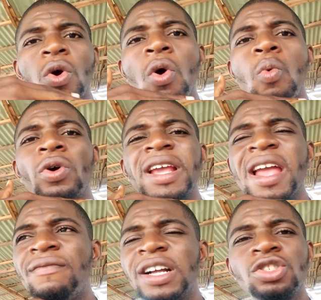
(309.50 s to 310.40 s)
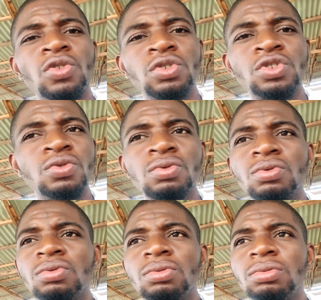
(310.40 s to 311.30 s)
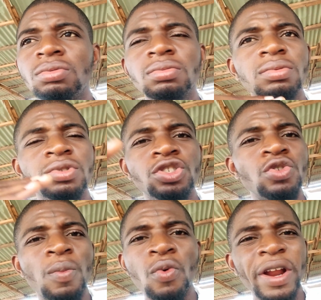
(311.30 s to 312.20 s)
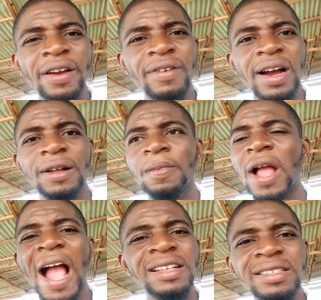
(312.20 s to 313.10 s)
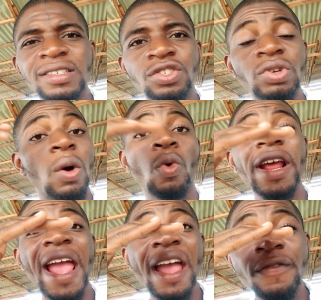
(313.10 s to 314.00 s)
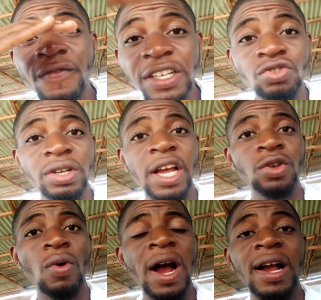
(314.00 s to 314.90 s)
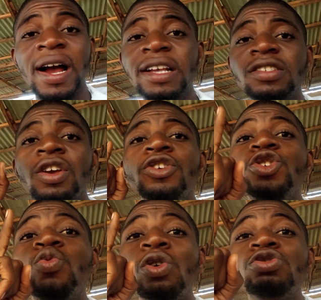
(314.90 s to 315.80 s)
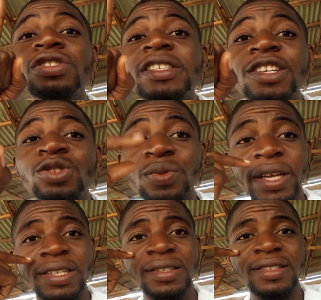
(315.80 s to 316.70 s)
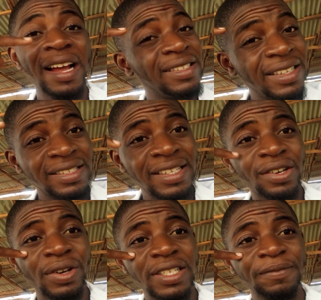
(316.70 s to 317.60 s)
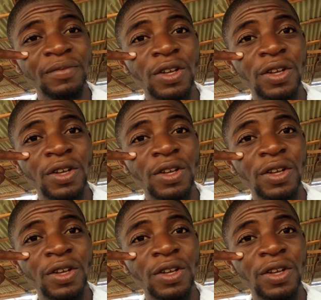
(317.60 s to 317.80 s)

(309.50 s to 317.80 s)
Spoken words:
or whatever turtle soap, whatever ICT trader, whatever trader you are, guys, you want to stick to it. That is the secret.